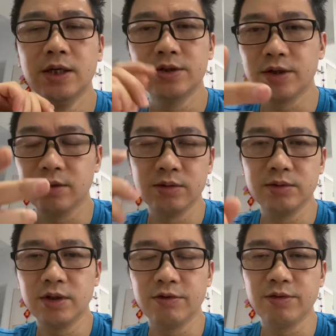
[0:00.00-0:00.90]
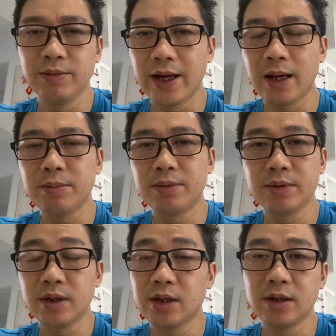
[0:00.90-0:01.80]
So, you know, from the app,
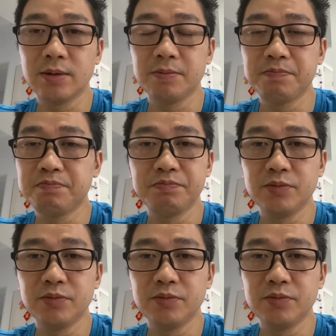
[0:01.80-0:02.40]
um,